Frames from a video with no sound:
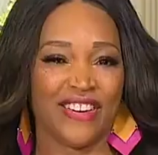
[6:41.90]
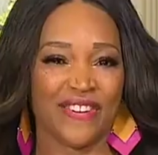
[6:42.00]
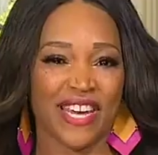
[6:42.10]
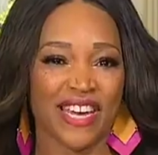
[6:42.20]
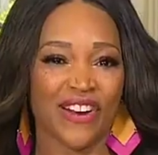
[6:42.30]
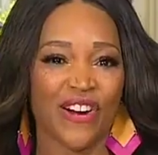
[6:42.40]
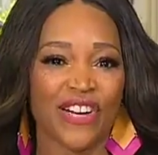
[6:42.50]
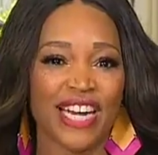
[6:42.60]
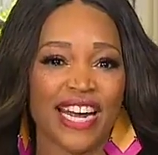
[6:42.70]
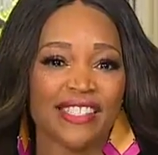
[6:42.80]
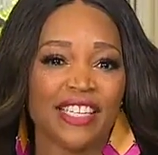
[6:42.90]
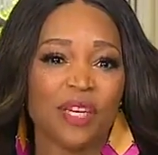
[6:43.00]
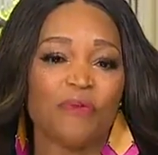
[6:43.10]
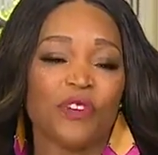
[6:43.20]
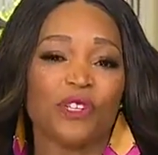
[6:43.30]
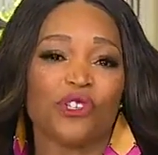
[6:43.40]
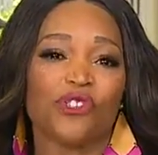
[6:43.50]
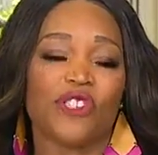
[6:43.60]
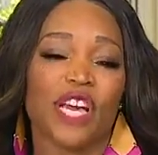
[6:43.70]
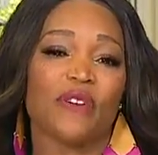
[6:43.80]
Okay, our next team
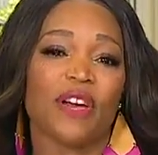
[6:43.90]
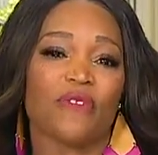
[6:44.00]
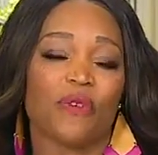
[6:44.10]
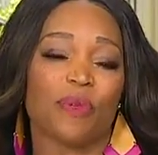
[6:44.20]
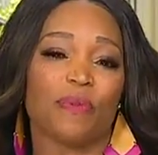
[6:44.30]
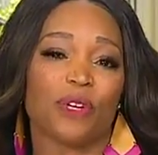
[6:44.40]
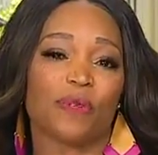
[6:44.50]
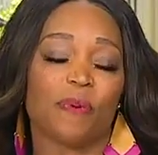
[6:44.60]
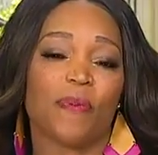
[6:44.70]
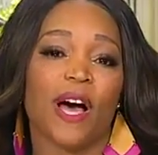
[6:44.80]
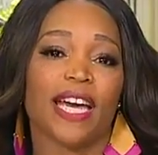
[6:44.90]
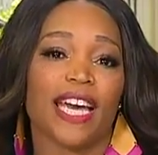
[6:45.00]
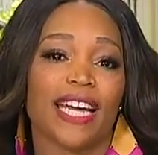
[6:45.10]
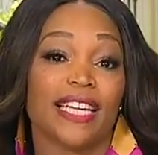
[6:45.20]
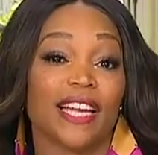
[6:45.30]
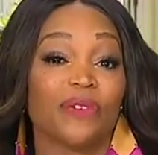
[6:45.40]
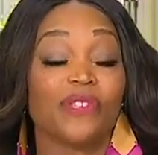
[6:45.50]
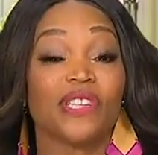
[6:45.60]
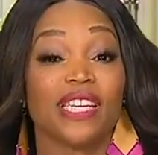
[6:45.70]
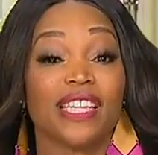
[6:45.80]
features Sarah from the Birds Papaya and another
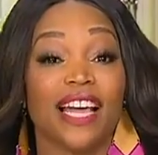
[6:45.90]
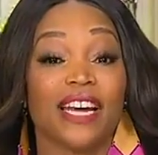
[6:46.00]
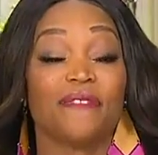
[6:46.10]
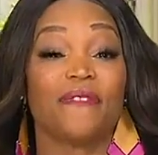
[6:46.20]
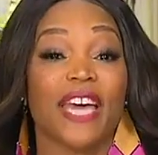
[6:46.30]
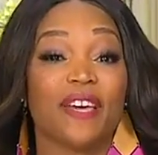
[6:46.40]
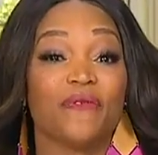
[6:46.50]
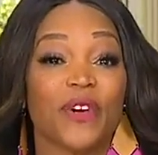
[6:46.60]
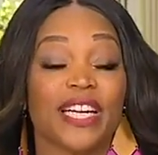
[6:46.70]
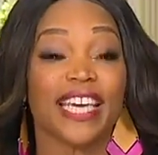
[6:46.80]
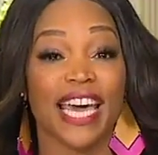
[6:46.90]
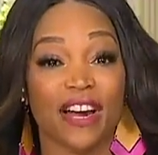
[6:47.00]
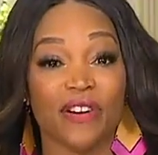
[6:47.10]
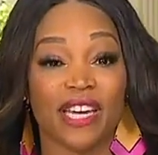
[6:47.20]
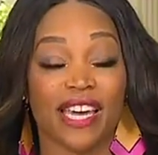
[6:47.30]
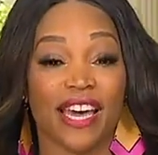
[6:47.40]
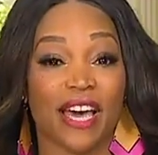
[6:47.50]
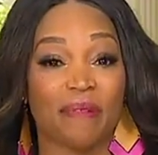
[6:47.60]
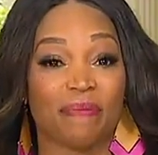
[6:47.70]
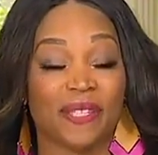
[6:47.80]
Cityline favorite, Carrie
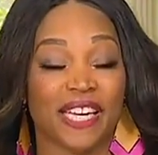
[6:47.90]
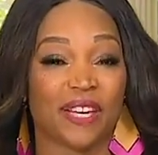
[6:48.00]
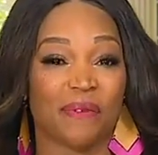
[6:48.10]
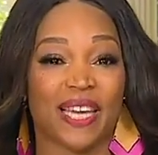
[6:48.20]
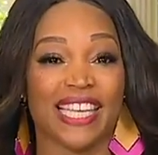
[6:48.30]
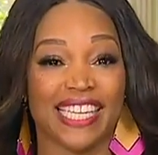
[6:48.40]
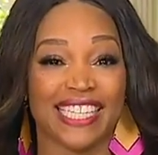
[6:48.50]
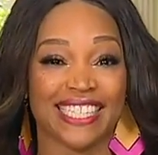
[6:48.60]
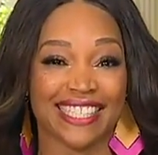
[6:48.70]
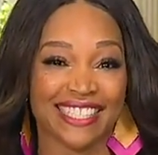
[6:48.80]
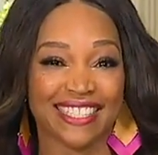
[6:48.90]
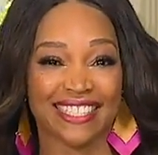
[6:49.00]
Kemp. Take it away, ladies.